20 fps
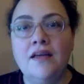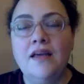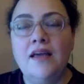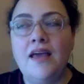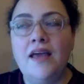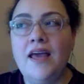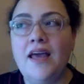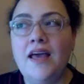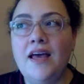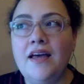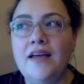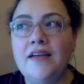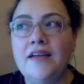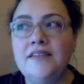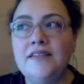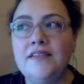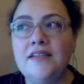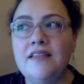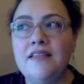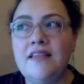
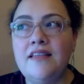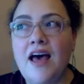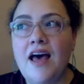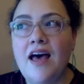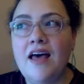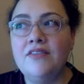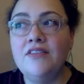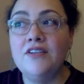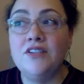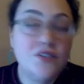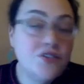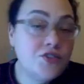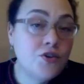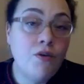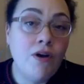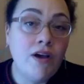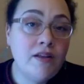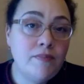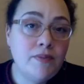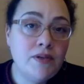And that there's
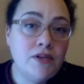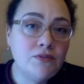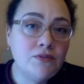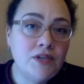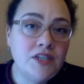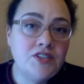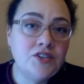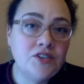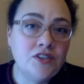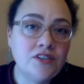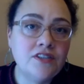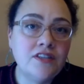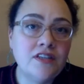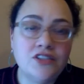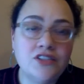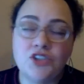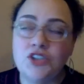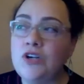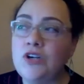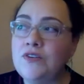quite a bit of research that
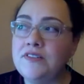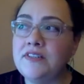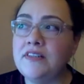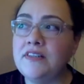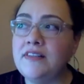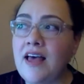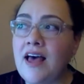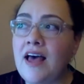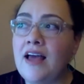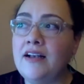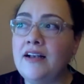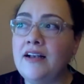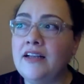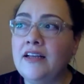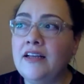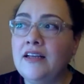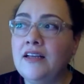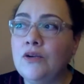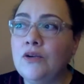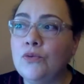shows that
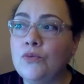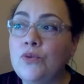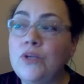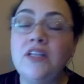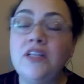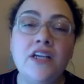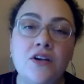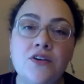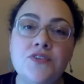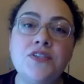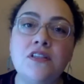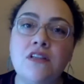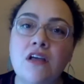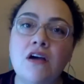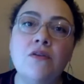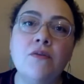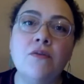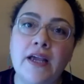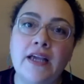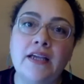really goes a
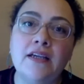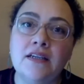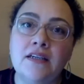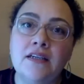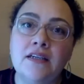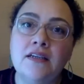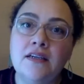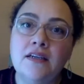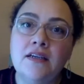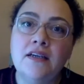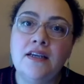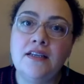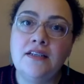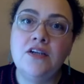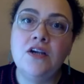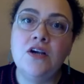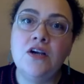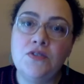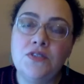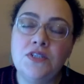long way. It
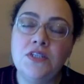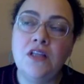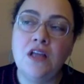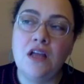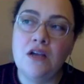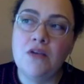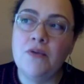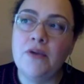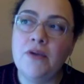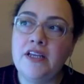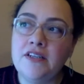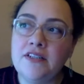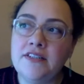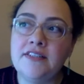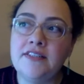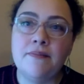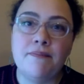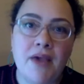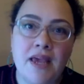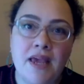goes a long way to
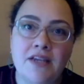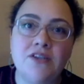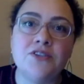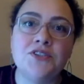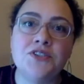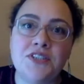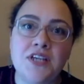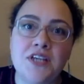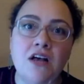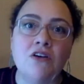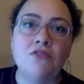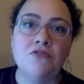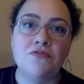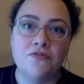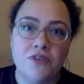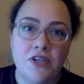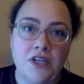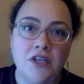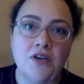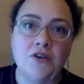cement yourself,
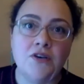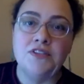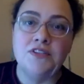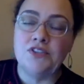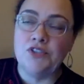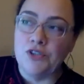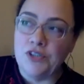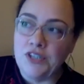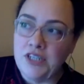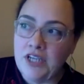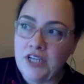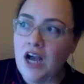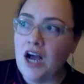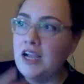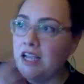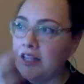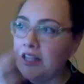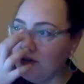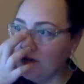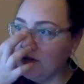as you're
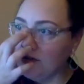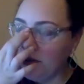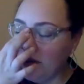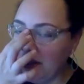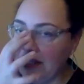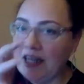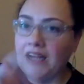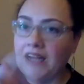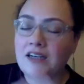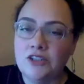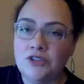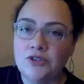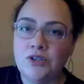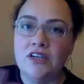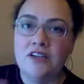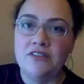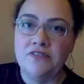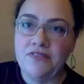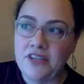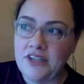young and you're really kind of
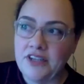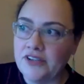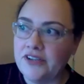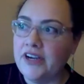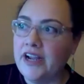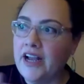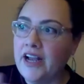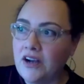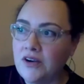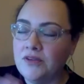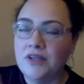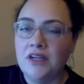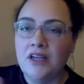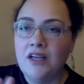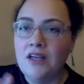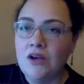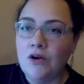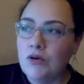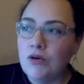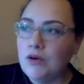trying to figure out,
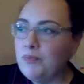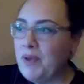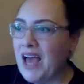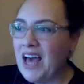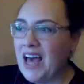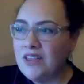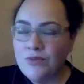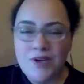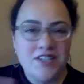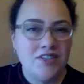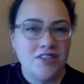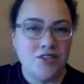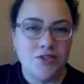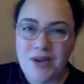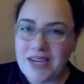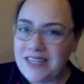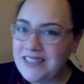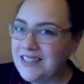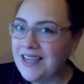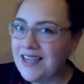what pathways do
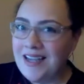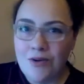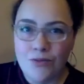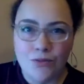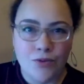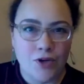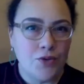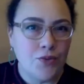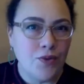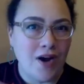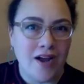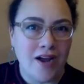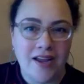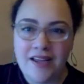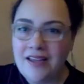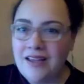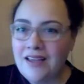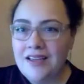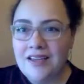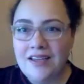I take? Where do
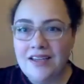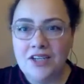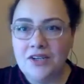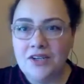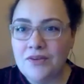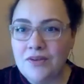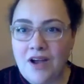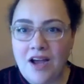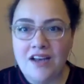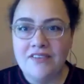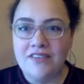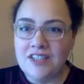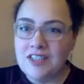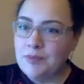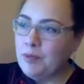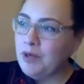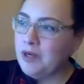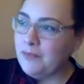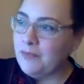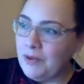I, kind of
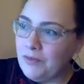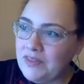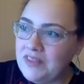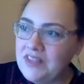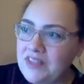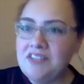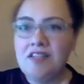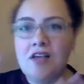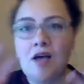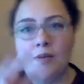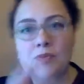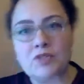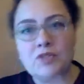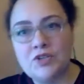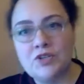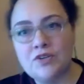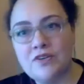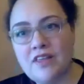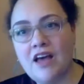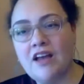experiment with this option
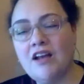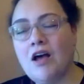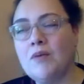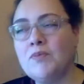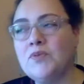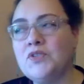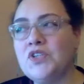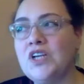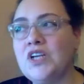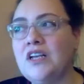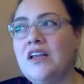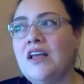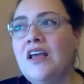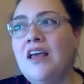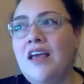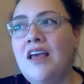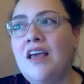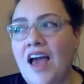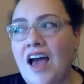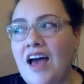or that option?
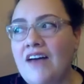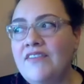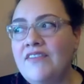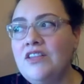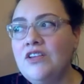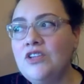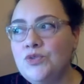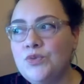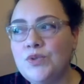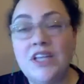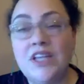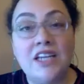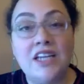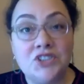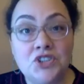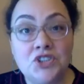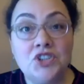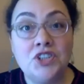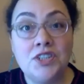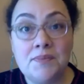Having those
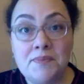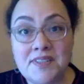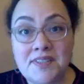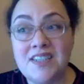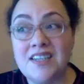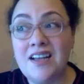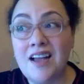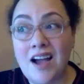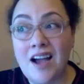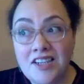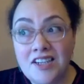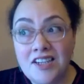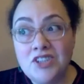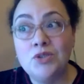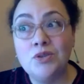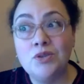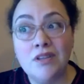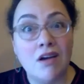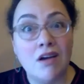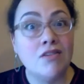relationships to guide
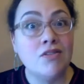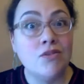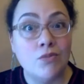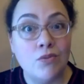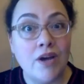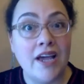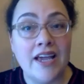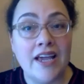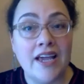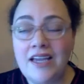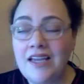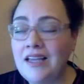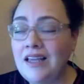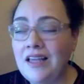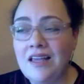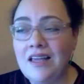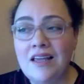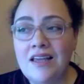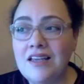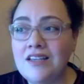you along the way
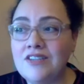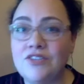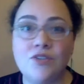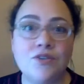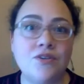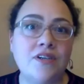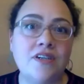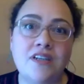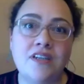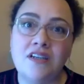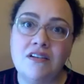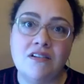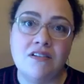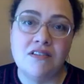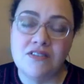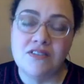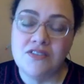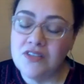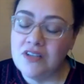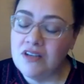is
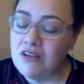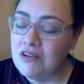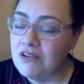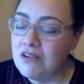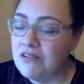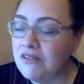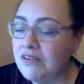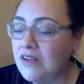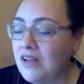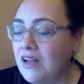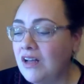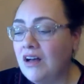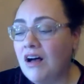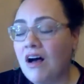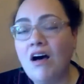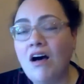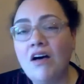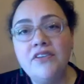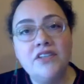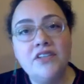critical. So
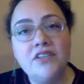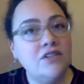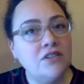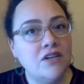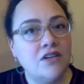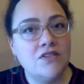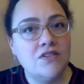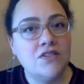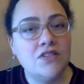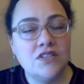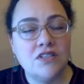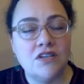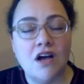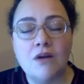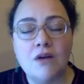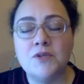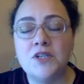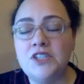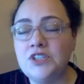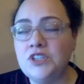all the kudos to
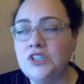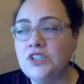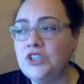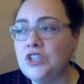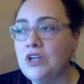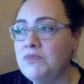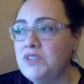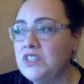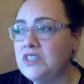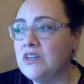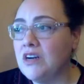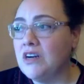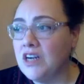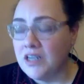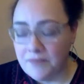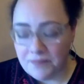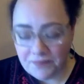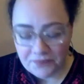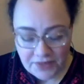Operation Jumpstart.